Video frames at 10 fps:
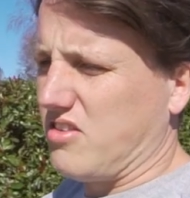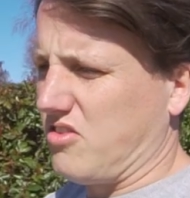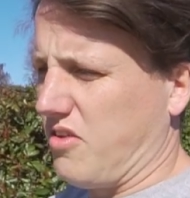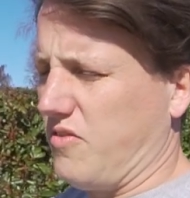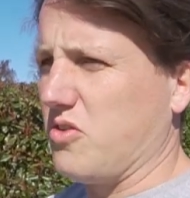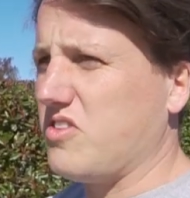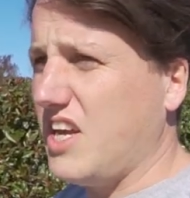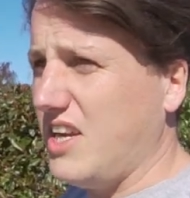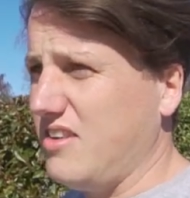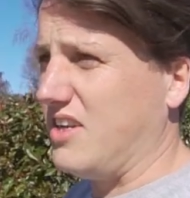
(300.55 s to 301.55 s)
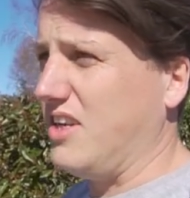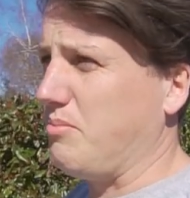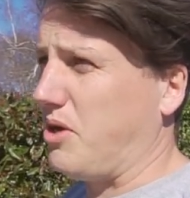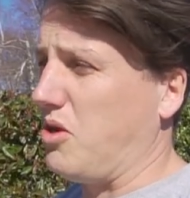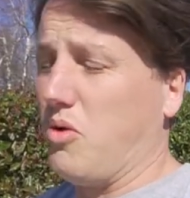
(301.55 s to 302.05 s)
So if you're tenting
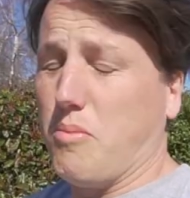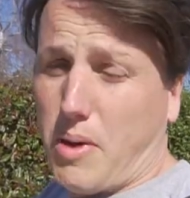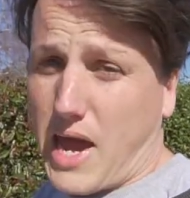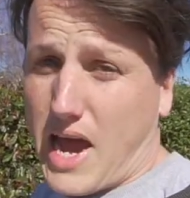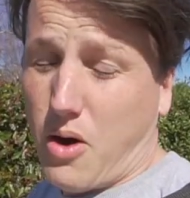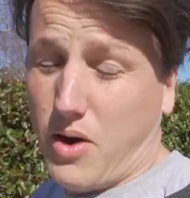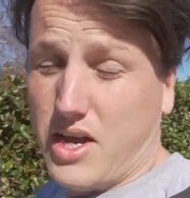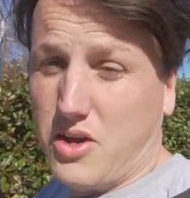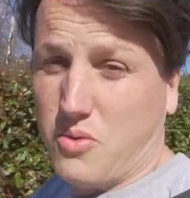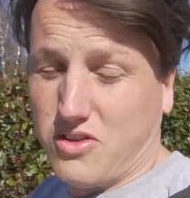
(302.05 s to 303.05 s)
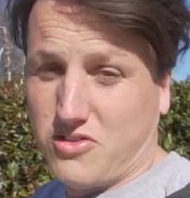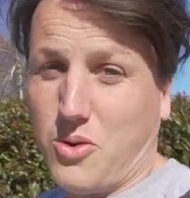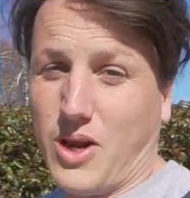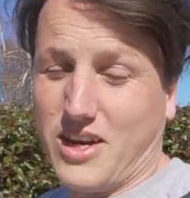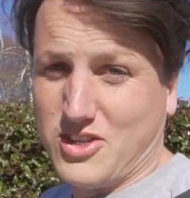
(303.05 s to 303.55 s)
but you want power and you want a
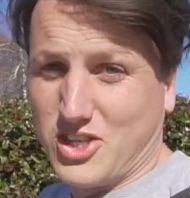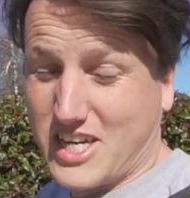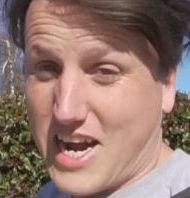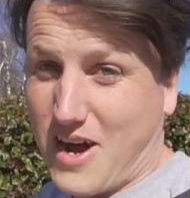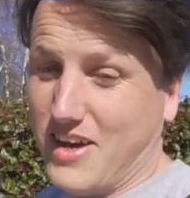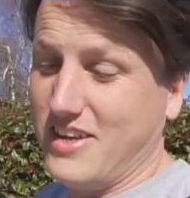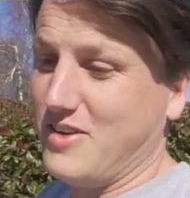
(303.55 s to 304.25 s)
toilet and shower,